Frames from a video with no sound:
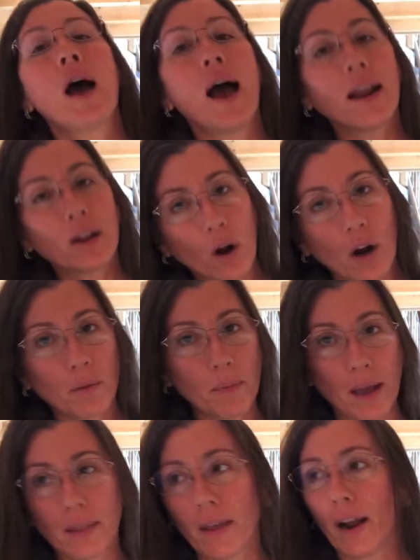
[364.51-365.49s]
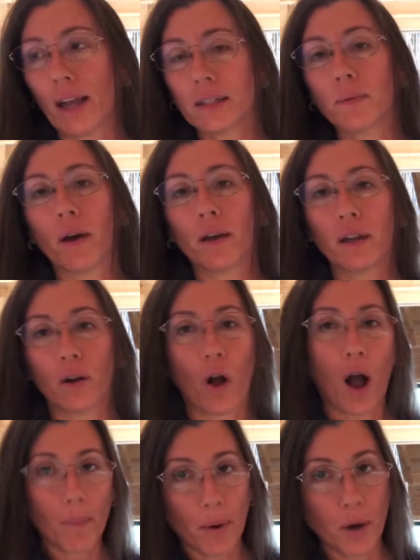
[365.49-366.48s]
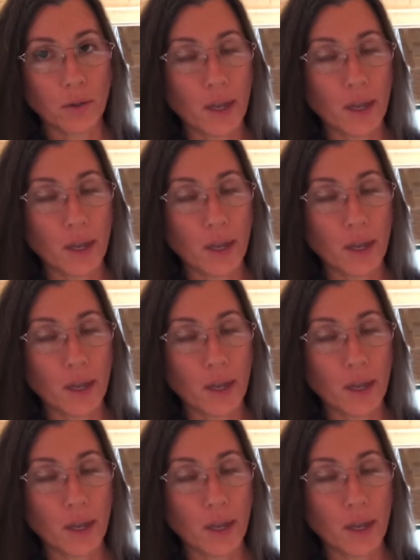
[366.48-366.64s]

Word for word: I had a garden back there, I had some, uh, you know, compost.